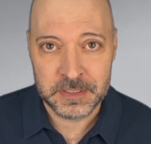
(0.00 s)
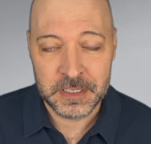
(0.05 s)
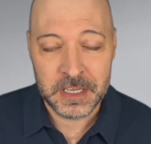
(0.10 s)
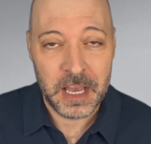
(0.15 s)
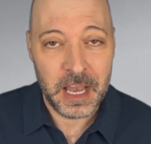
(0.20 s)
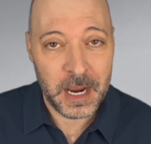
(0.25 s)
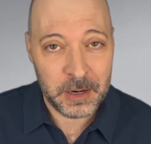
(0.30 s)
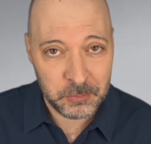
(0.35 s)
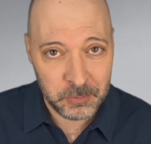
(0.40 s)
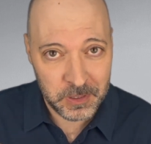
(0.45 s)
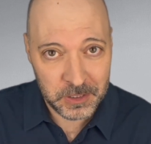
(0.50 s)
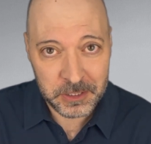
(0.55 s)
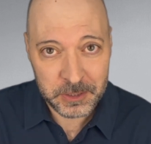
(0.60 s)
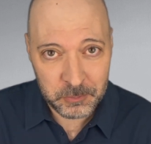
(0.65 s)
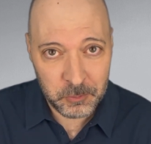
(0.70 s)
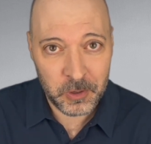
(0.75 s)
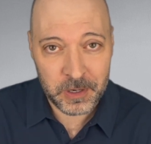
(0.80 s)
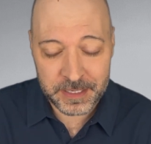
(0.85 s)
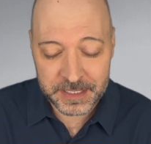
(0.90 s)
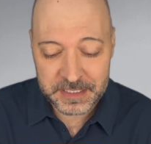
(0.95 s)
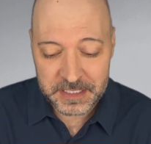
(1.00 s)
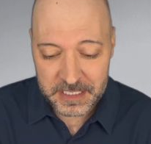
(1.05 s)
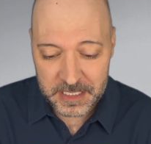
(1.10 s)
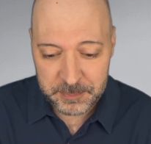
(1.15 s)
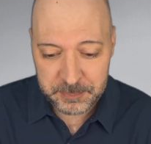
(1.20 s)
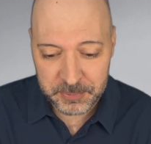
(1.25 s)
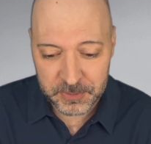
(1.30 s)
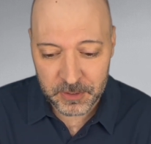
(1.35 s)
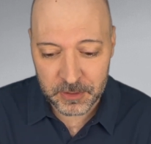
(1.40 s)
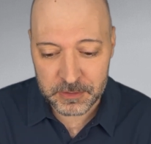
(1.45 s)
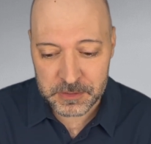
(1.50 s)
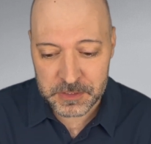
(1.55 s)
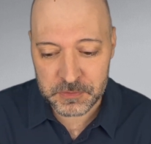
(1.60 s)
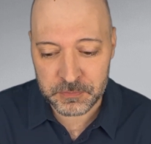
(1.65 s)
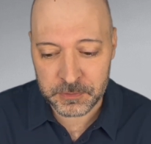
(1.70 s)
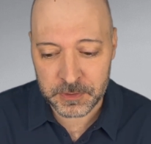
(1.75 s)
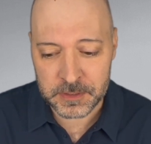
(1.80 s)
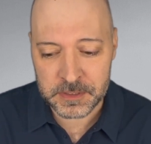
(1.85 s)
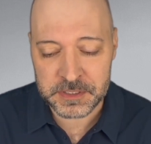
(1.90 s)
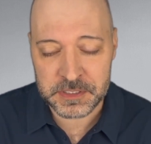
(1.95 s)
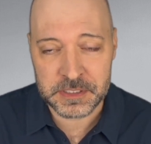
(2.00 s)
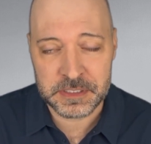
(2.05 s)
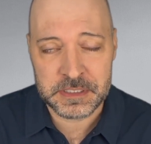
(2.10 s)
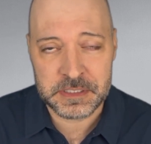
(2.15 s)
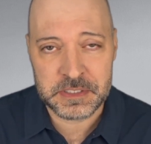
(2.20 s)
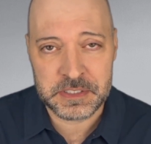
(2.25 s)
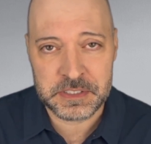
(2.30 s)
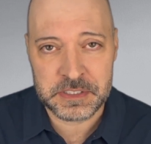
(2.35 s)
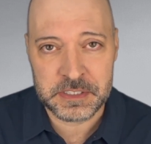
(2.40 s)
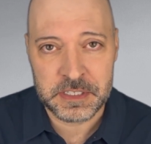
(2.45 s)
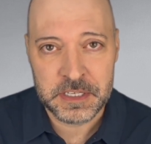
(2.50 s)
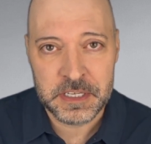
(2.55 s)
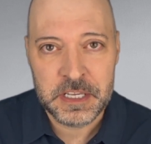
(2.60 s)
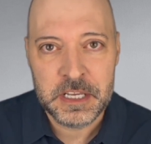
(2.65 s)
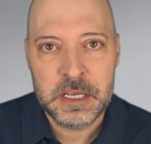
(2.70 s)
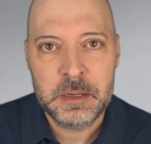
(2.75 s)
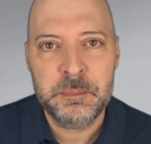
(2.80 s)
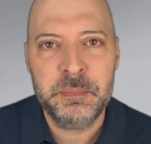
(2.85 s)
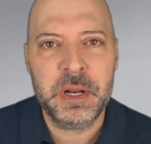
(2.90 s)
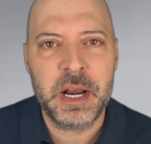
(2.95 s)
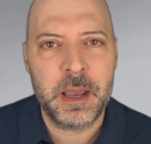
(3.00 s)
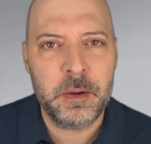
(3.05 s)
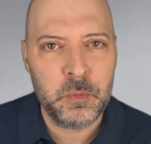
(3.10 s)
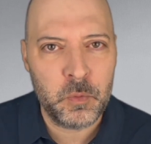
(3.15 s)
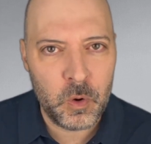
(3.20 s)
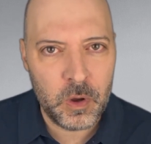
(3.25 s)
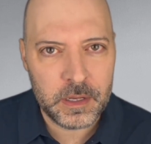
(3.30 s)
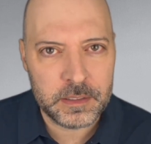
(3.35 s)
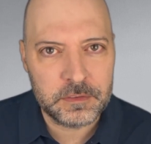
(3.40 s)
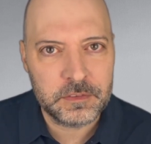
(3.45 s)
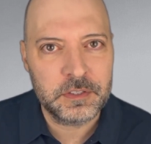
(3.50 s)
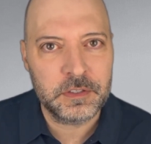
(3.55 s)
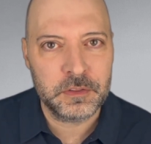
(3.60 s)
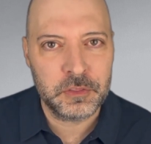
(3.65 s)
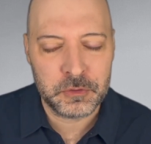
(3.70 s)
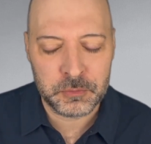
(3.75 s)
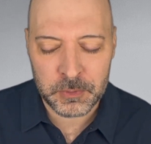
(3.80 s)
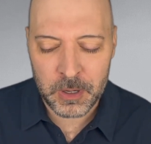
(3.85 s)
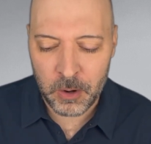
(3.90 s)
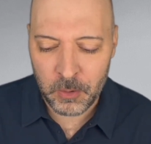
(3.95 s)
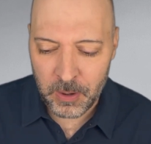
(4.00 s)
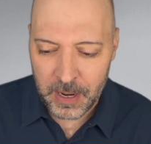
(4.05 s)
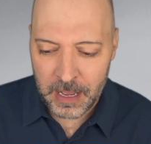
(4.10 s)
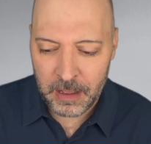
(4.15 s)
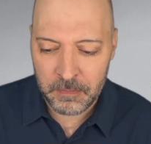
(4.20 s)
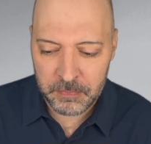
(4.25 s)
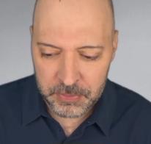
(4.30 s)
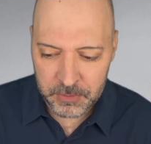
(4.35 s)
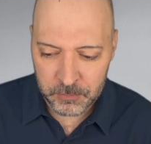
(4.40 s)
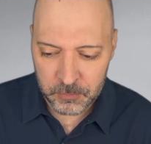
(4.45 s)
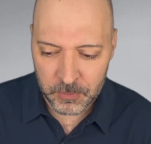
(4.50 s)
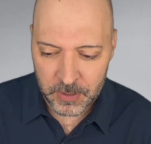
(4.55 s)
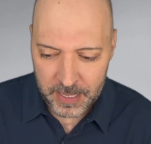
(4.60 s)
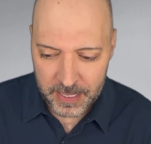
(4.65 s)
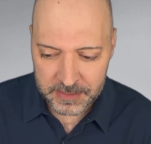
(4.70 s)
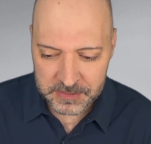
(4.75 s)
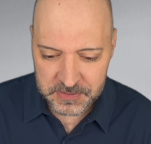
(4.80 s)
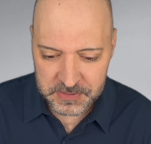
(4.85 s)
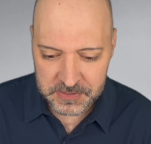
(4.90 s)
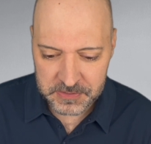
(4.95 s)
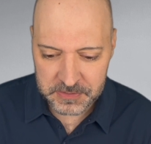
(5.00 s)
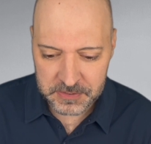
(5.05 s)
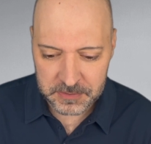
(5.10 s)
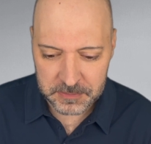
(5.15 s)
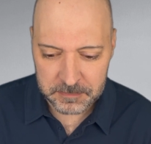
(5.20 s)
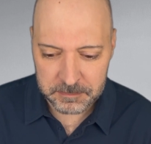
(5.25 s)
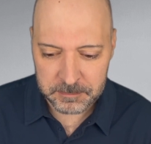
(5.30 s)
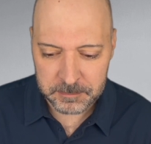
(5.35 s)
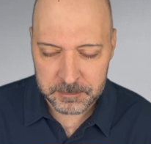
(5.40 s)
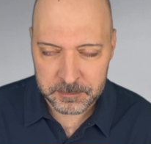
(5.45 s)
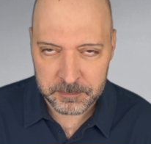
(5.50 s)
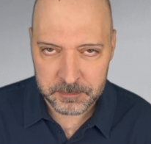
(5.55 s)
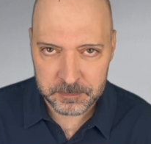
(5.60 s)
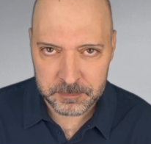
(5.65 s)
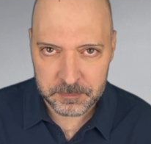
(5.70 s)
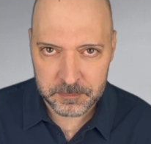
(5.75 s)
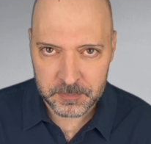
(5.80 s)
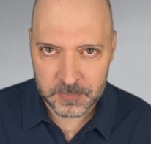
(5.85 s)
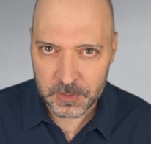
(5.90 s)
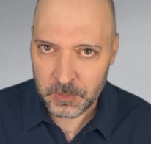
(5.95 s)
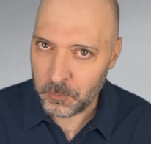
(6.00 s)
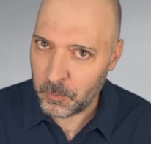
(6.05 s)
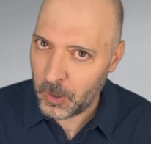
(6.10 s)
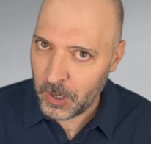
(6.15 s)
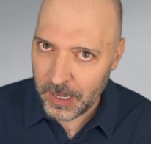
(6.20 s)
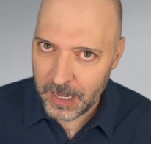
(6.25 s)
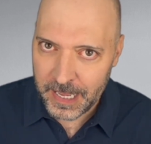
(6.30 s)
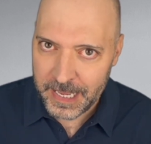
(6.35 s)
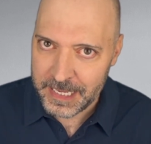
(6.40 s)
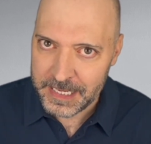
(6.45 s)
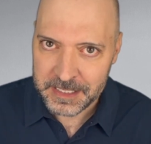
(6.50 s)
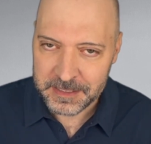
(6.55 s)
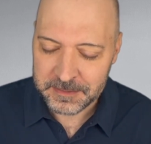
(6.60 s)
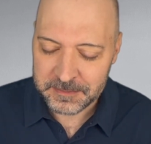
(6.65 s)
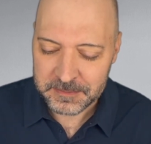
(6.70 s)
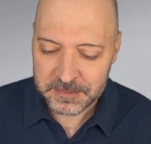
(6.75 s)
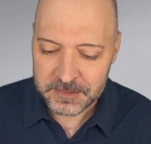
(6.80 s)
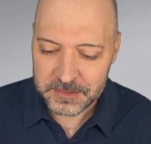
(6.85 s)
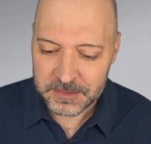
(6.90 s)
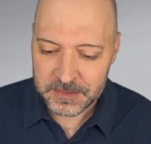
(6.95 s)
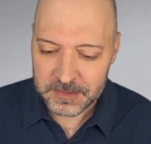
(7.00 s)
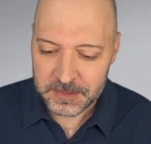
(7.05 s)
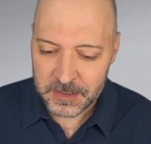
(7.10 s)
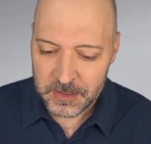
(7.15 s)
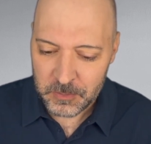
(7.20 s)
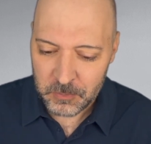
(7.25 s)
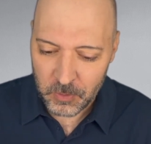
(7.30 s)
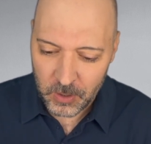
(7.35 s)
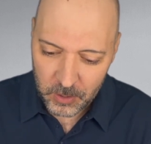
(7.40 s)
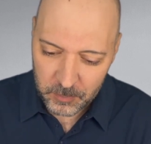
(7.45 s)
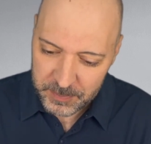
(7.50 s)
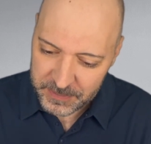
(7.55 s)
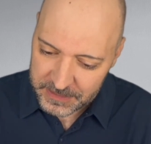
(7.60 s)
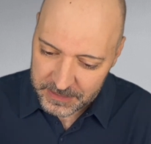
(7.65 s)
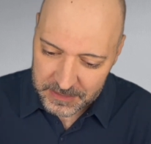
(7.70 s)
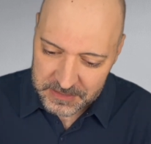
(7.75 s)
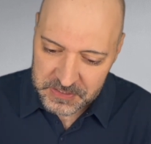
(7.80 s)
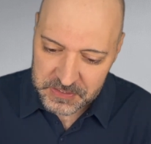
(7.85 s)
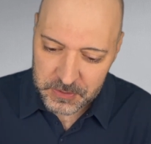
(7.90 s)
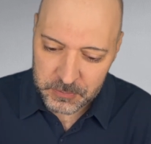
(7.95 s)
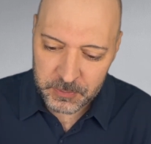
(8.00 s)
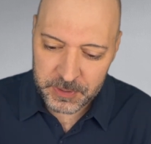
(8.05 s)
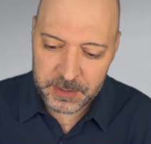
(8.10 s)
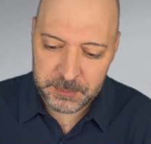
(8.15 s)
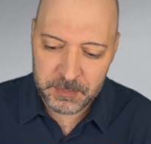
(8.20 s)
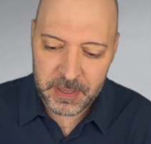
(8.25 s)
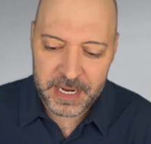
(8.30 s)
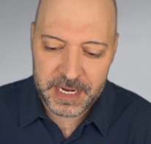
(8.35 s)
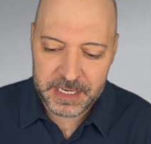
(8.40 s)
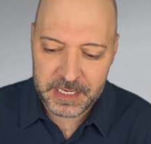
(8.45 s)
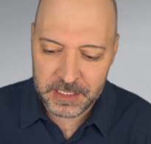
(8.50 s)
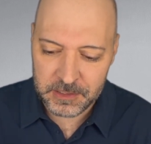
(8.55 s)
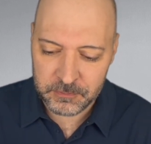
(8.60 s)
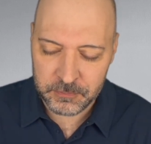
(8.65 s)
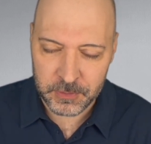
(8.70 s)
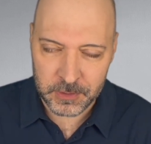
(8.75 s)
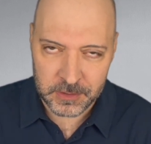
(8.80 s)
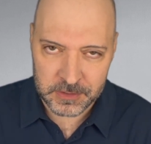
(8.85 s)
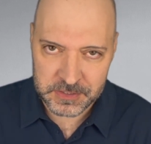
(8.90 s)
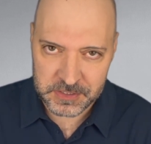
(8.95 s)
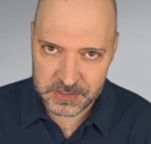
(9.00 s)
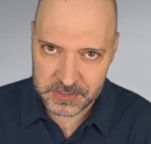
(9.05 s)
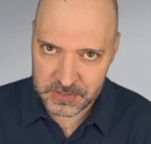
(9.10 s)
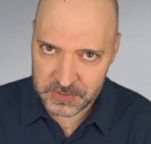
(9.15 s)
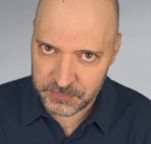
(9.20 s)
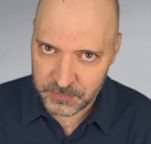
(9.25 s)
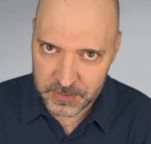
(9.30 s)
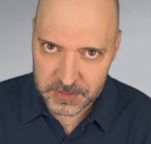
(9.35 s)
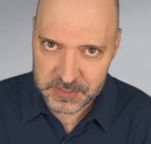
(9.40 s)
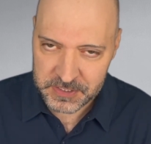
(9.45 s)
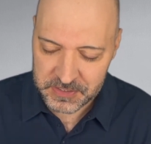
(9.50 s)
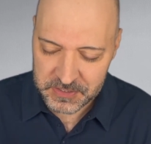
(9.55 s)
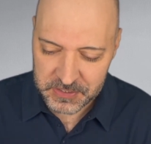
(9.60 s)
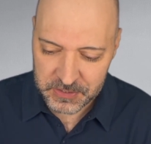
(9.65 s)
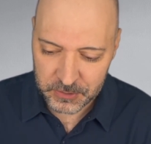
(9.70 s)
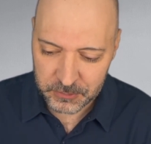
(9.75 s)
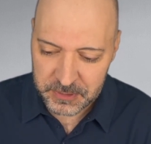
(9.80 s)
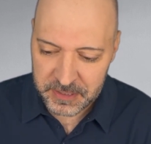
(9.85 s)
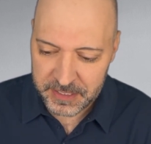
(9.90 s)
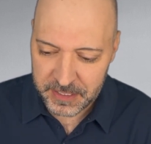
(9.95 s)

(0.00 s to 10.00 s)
I really want to keep those verses, but I want to throw out the rest. Why? Well, because the remaining verses 3